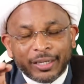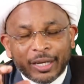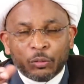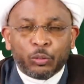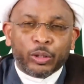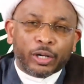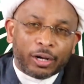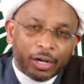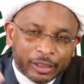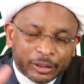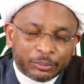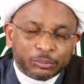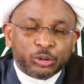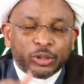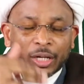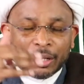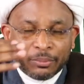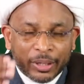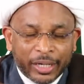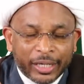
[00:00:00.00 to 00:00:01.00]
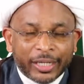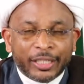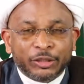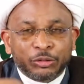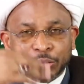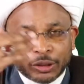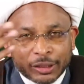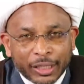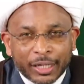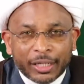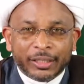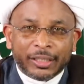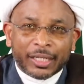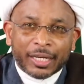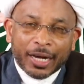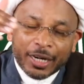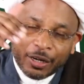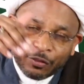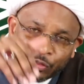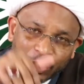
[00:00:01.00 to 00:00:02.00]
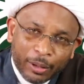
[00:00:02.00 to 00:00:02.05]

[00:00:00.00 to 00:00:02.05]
And when Qasim Soleimani is reciting the line of